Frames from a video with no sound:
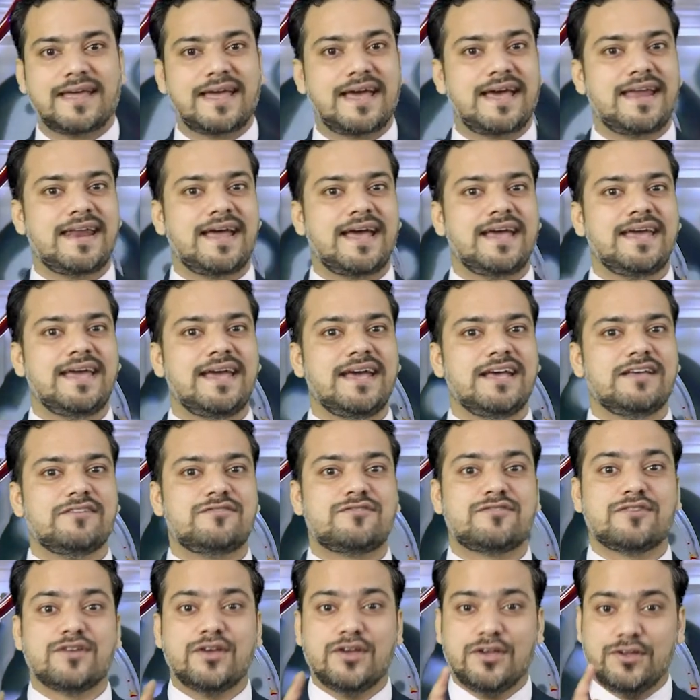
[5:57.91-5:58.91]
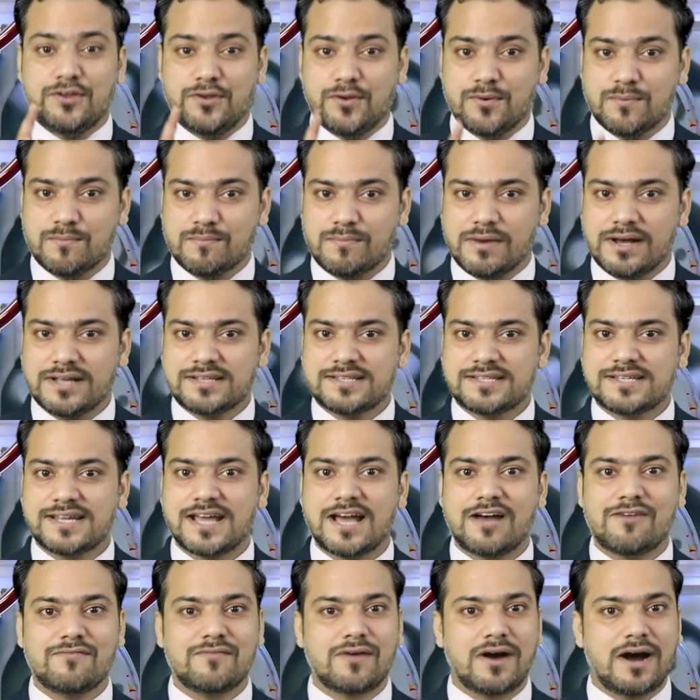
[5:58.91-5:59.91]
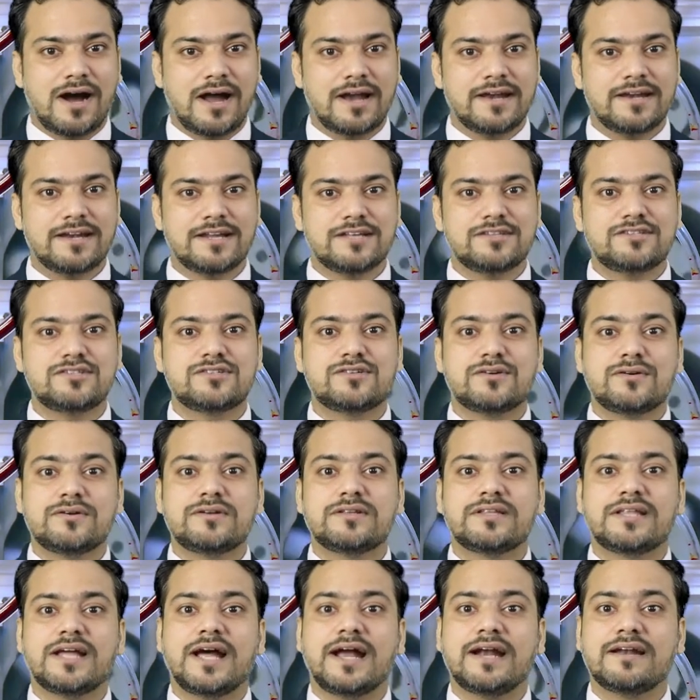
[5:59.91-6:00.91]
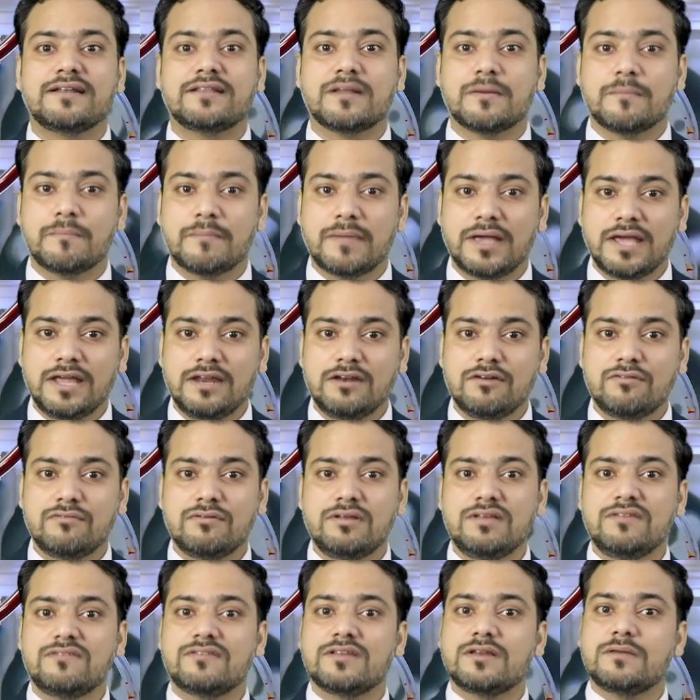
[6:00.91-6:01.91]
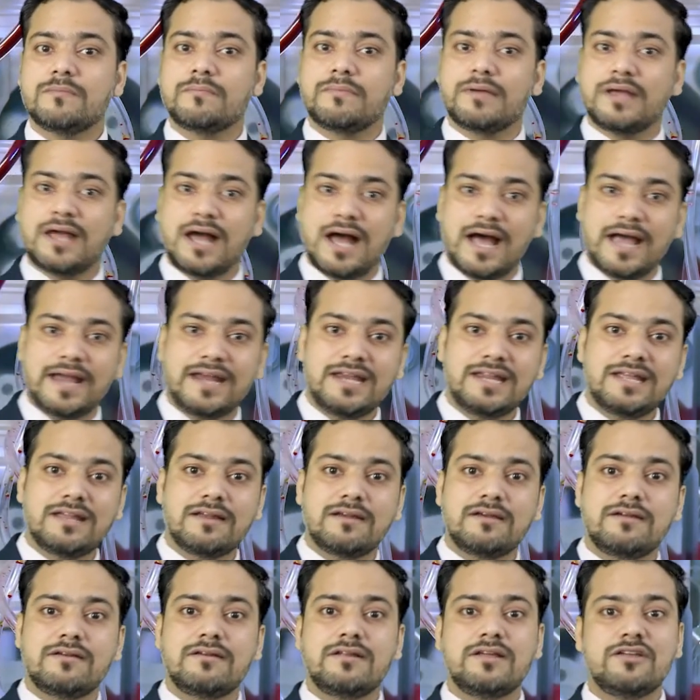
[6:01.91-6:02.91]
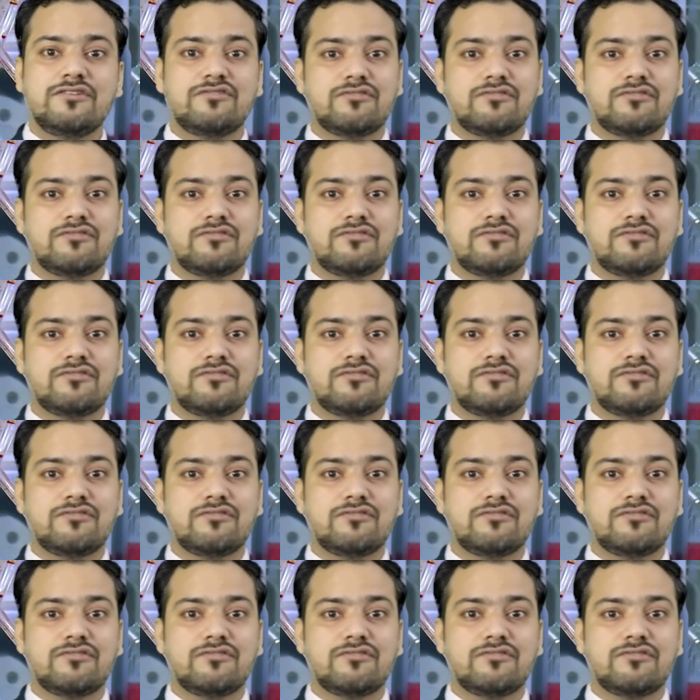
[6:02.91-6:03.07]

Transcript: And I guess you must have understood that the main reason behind kidney